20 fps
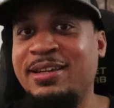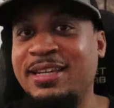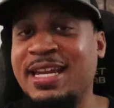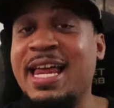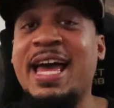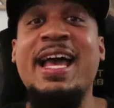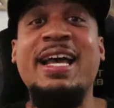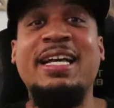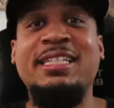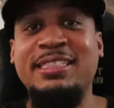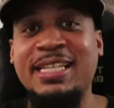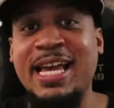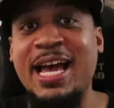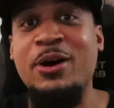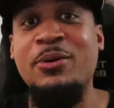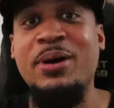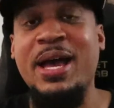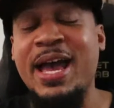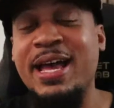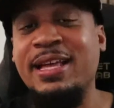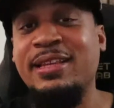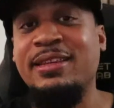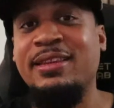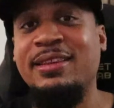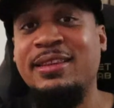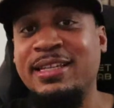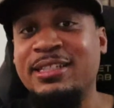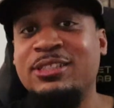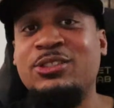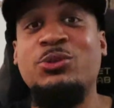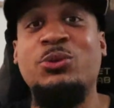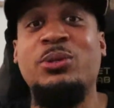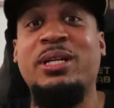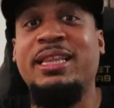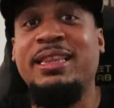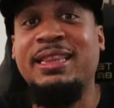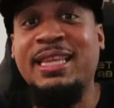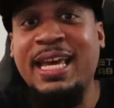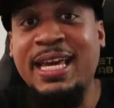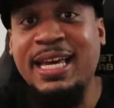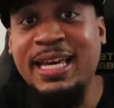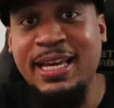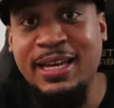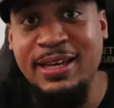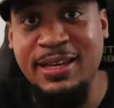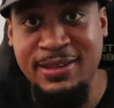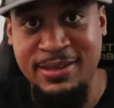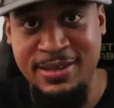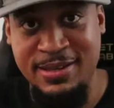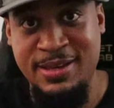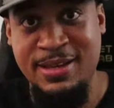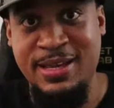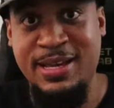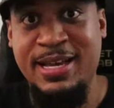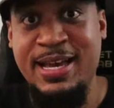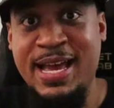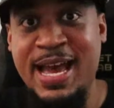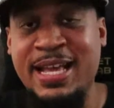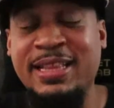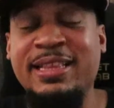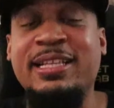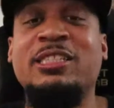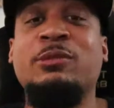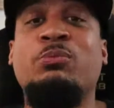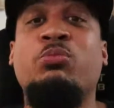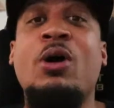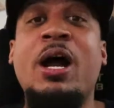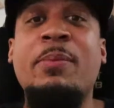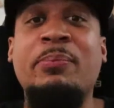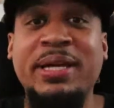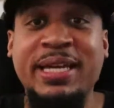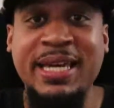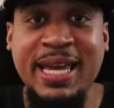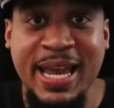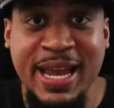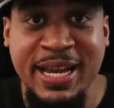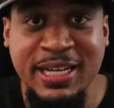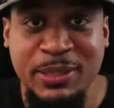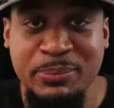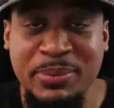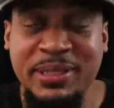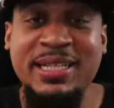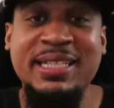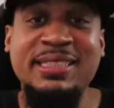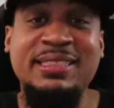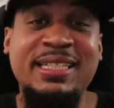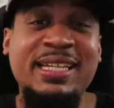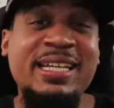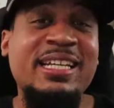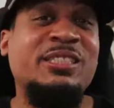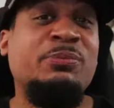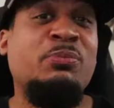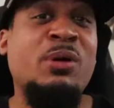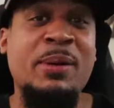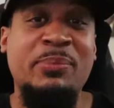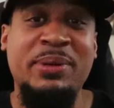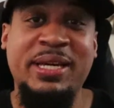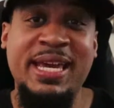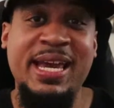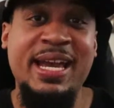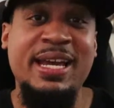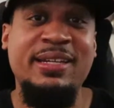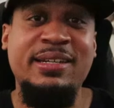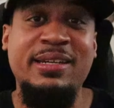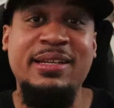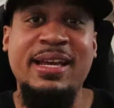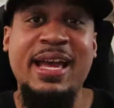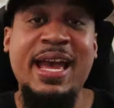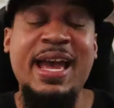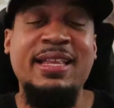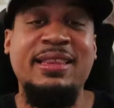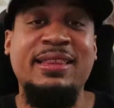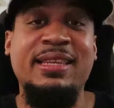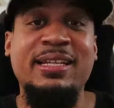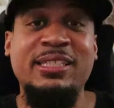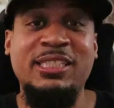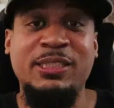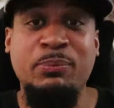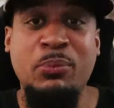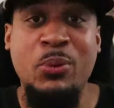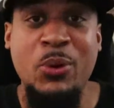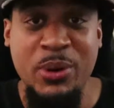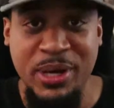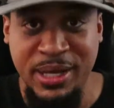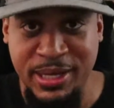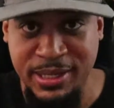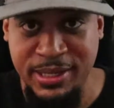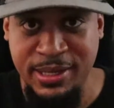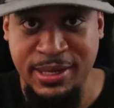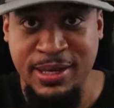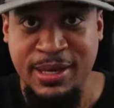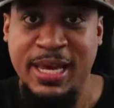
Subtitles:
lash out at this sort of thing, at this propaganda, because it is propaganda at this point.